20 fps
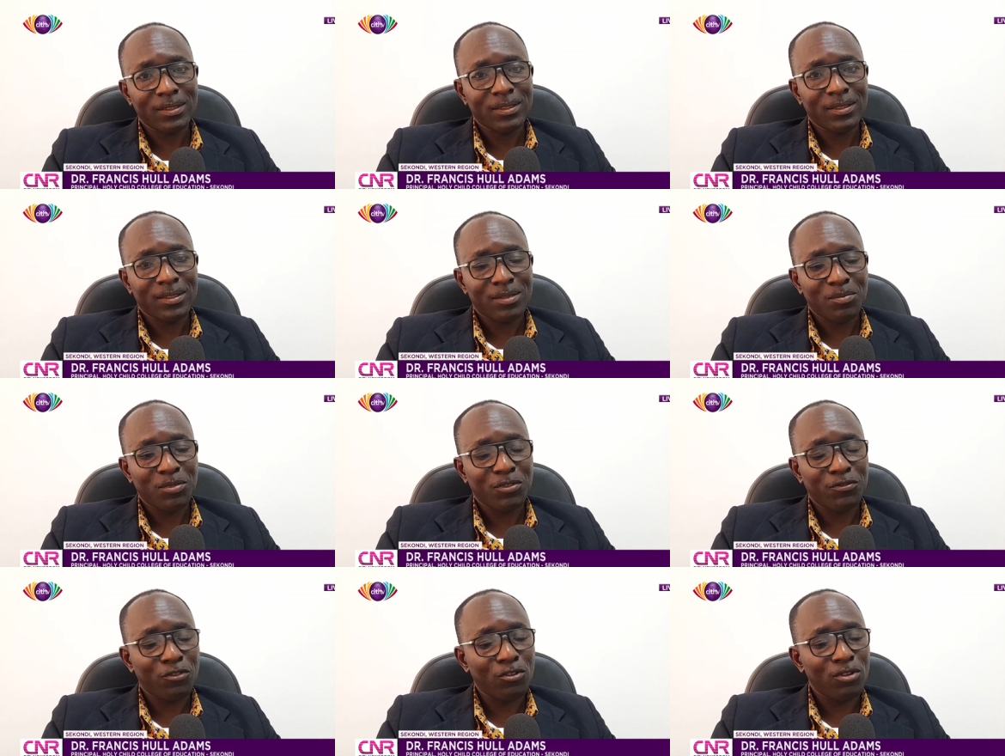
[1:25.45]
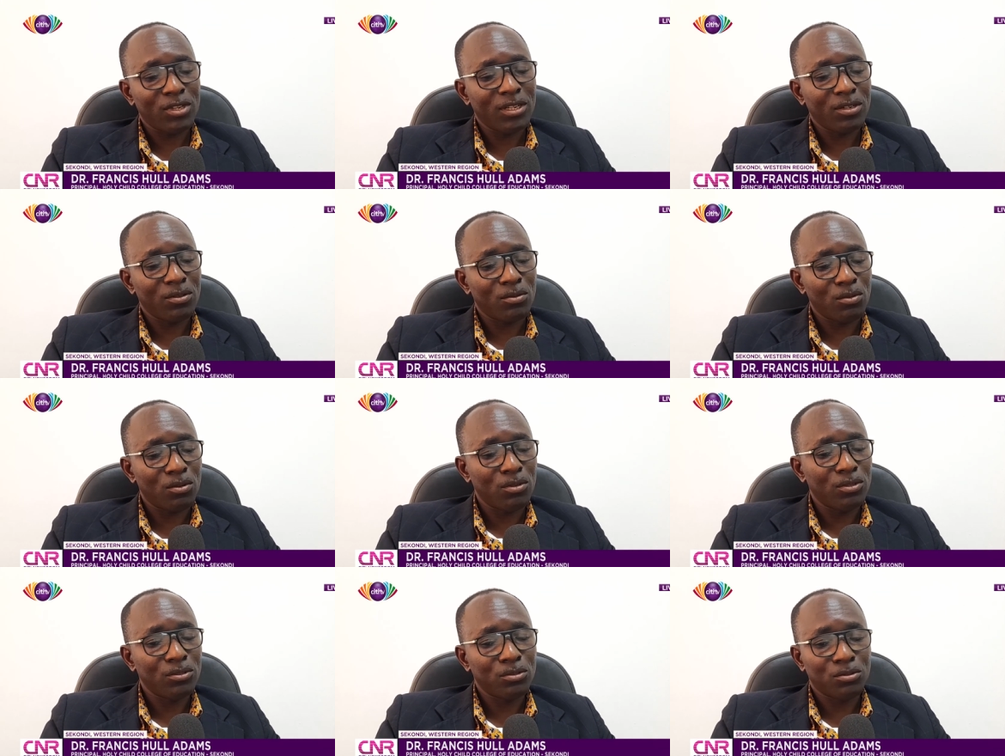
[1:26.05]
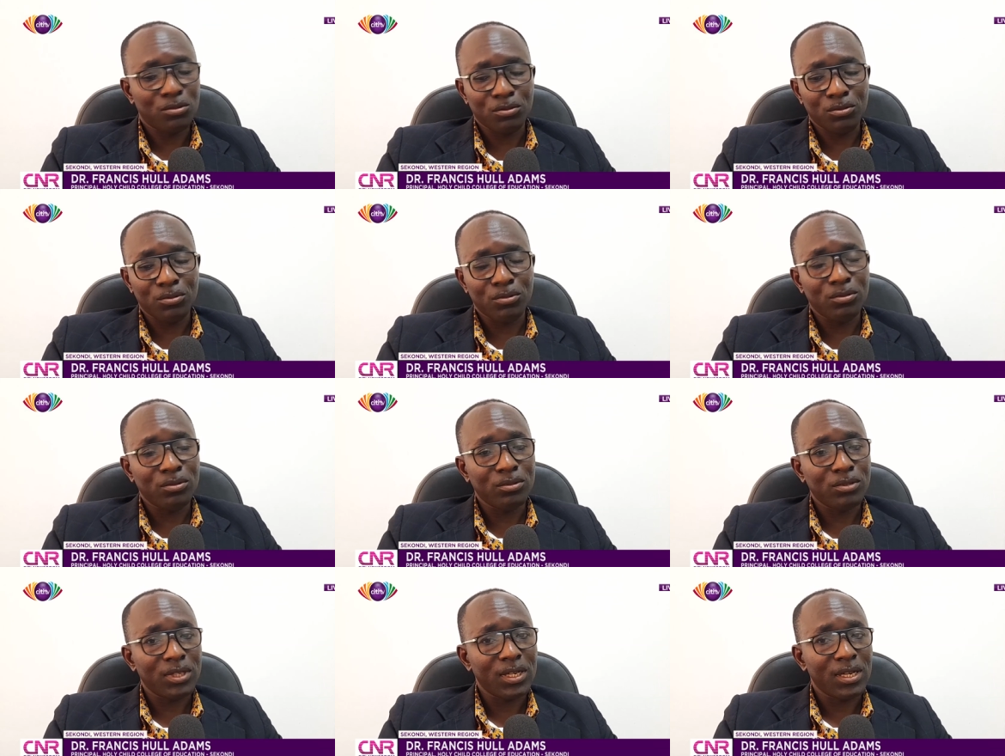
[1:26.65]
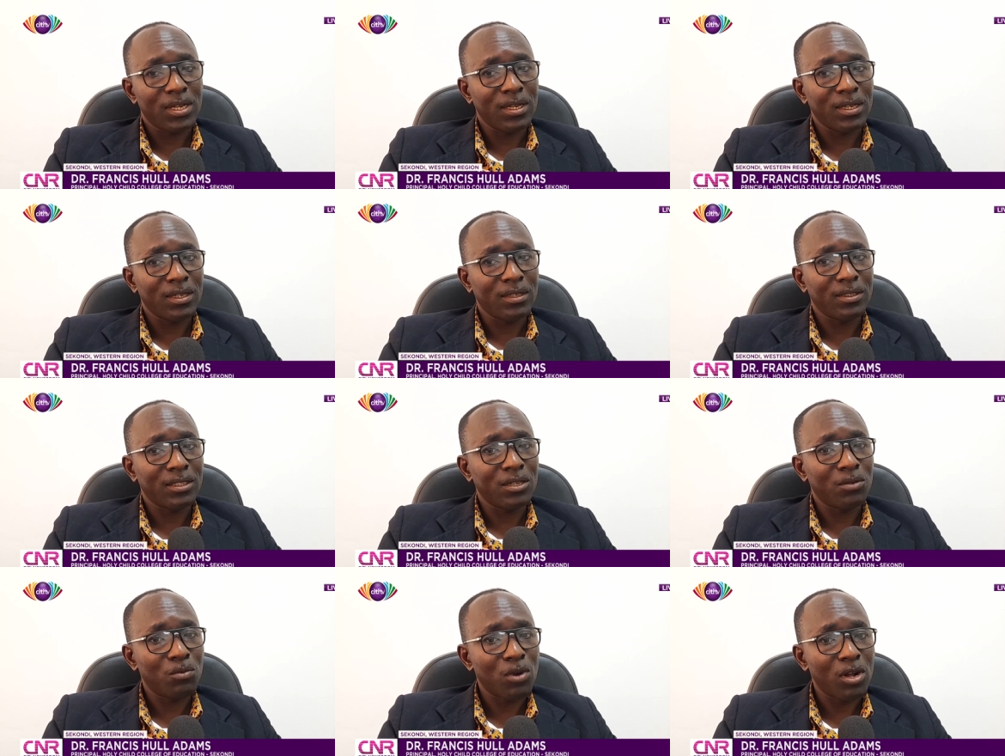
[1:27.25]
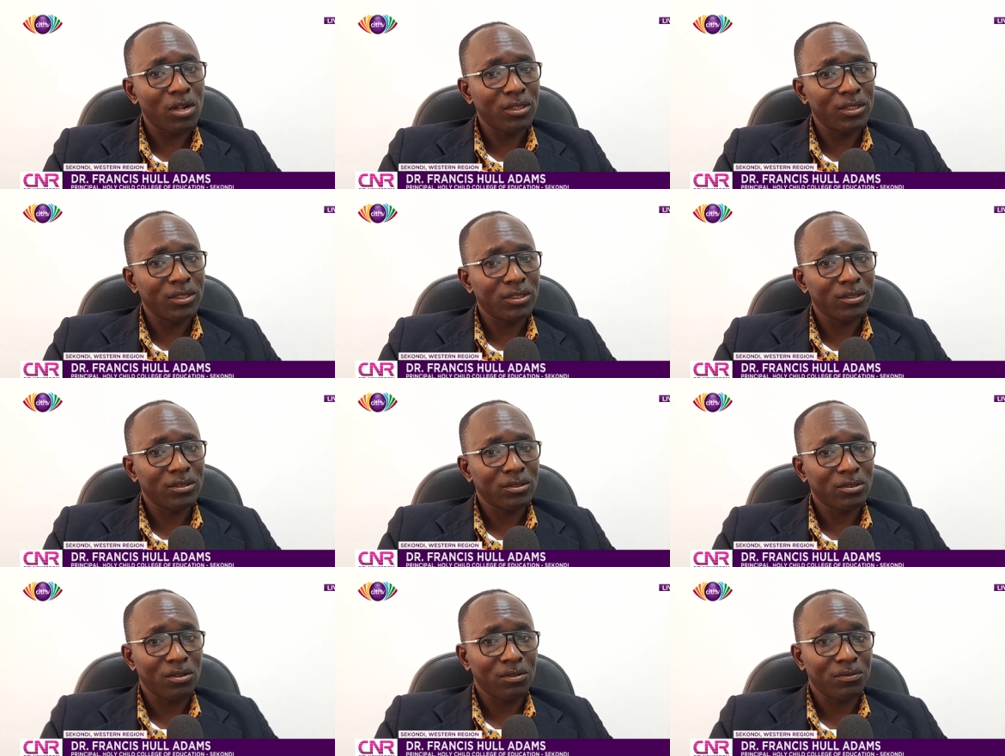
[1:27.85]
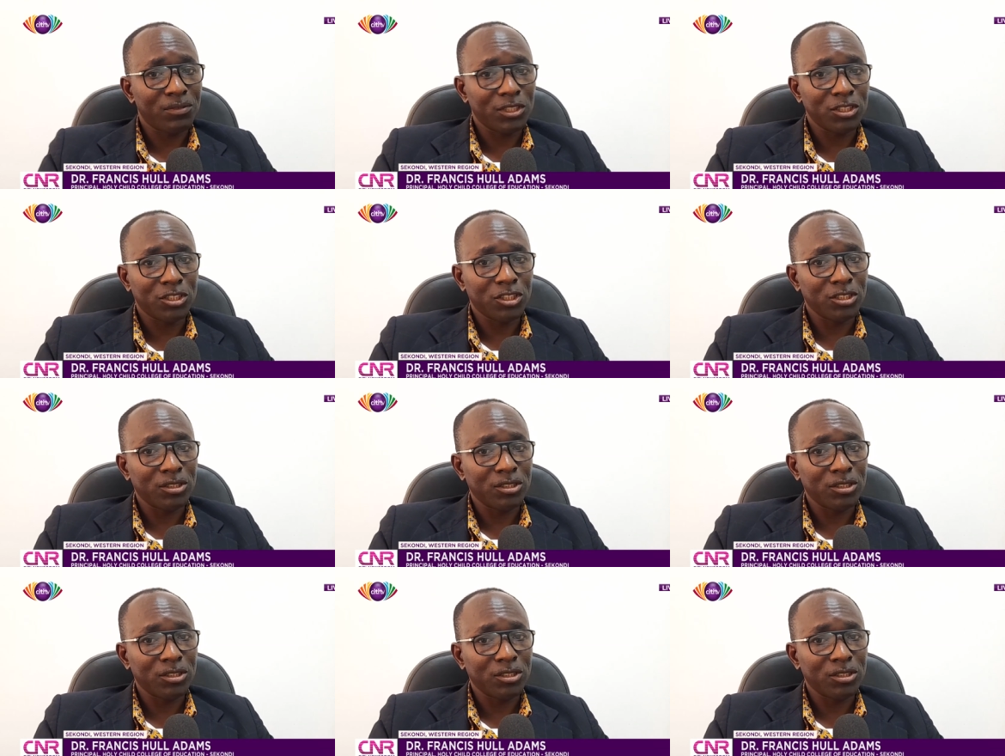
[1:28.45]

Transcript: before they go into uh, the world of teaching.